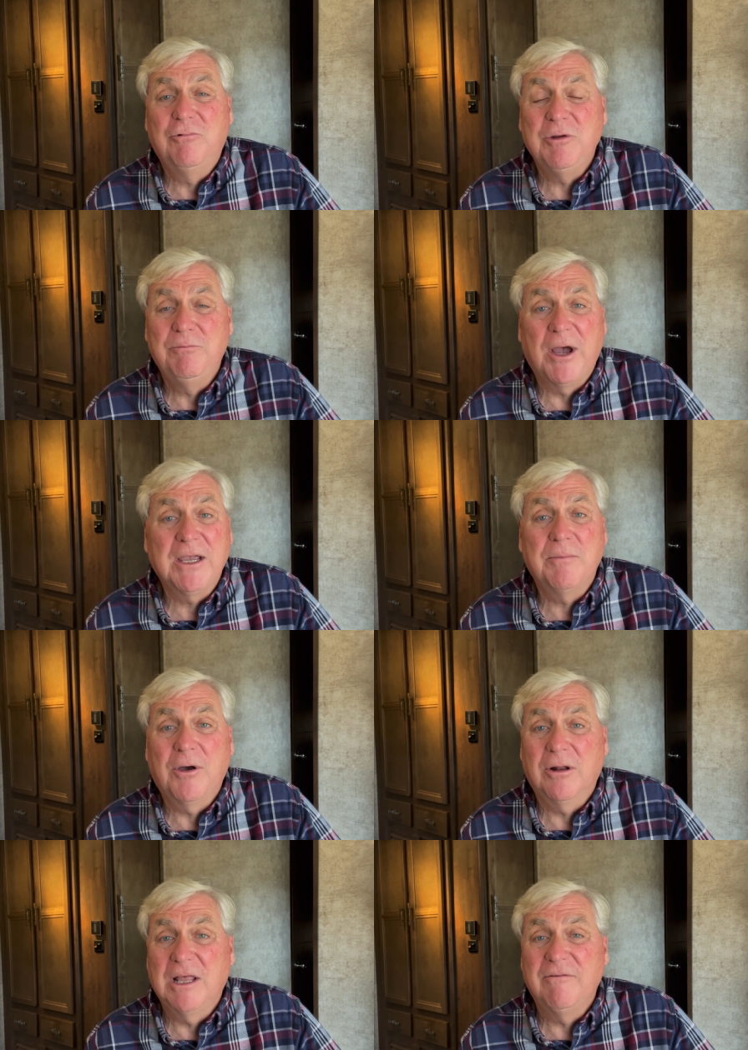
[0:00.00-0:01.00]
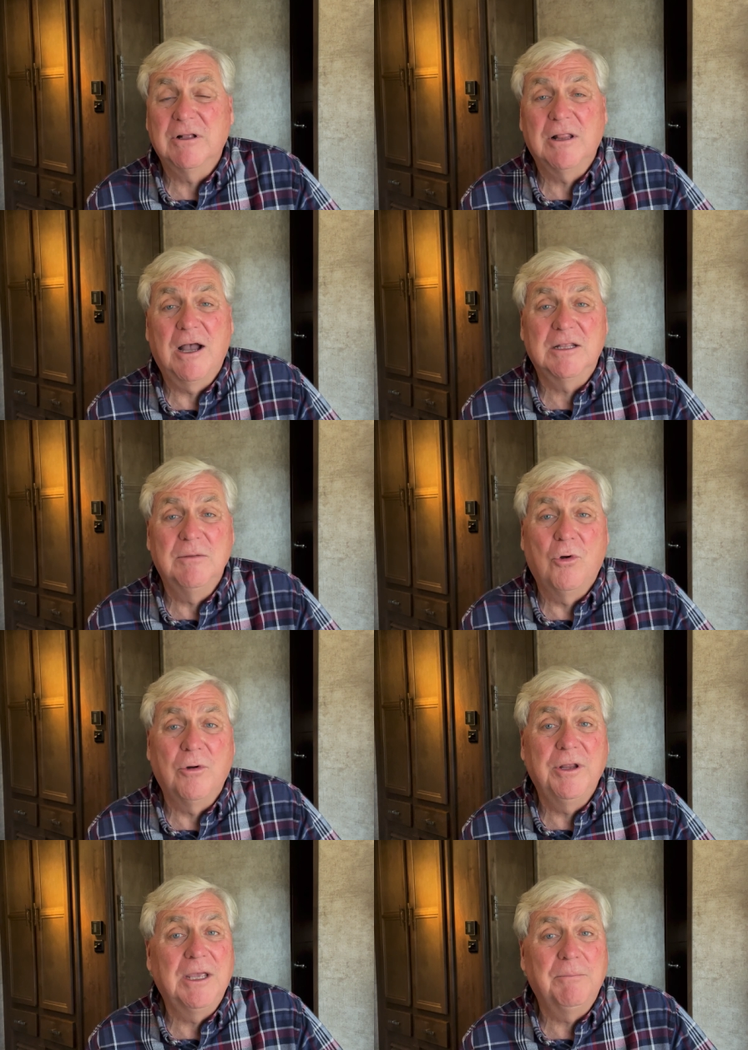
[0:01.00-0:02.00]
We'd bike about 11 o'clock in the
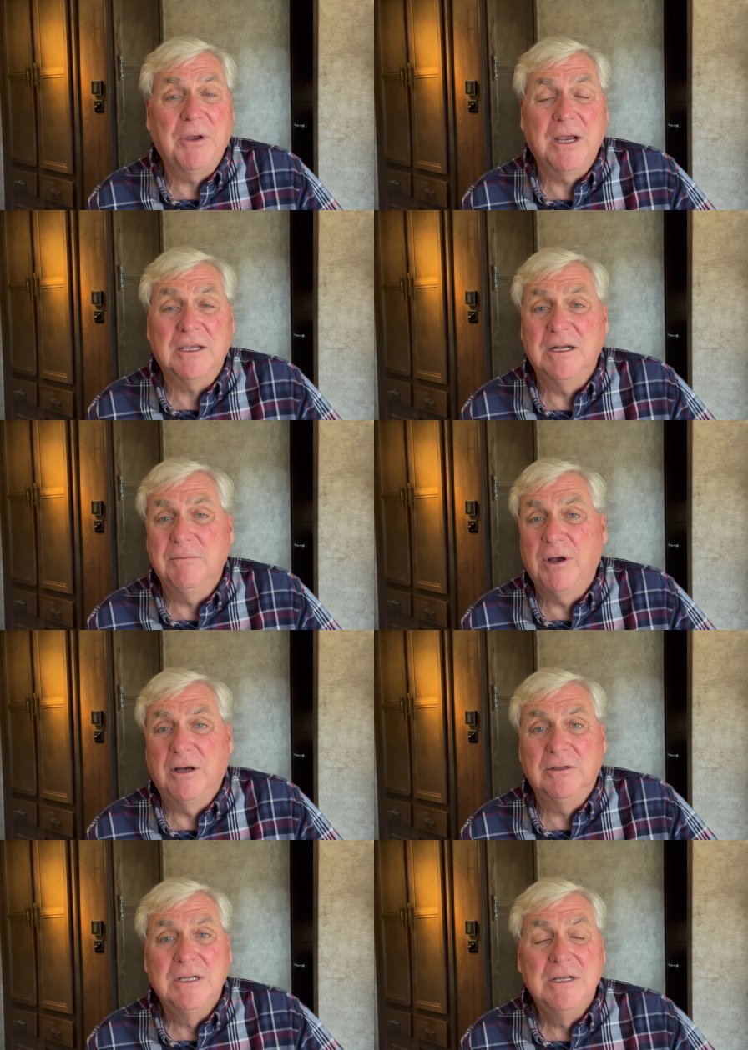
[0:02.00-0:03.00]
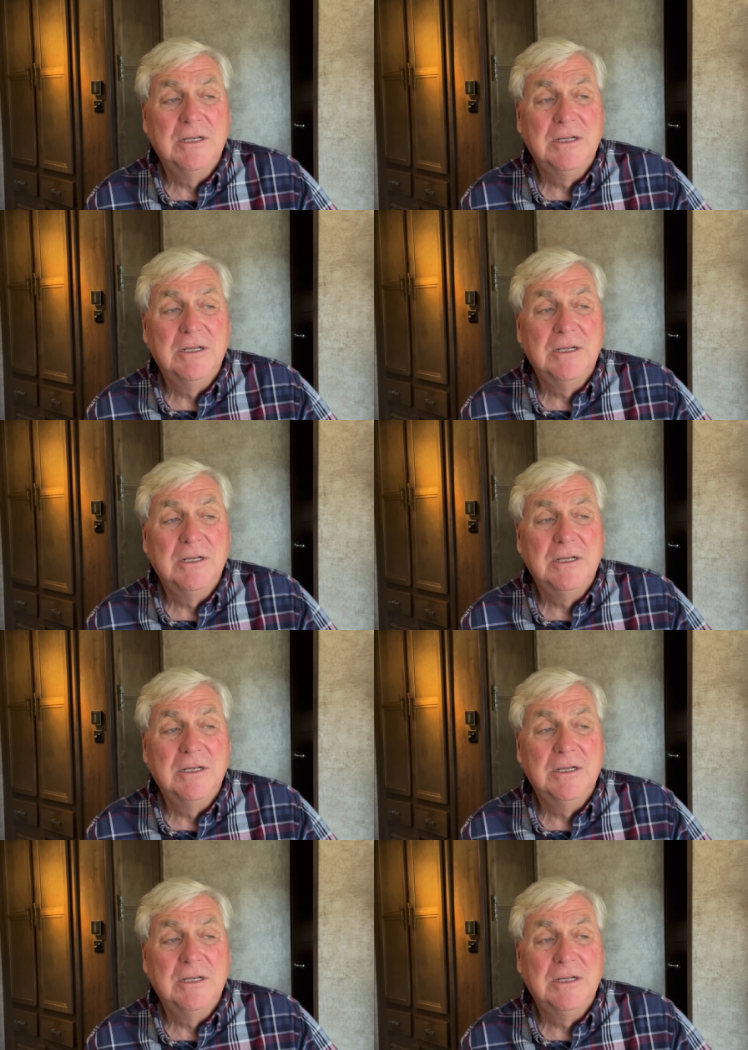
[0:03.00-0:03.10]
morning, get back in about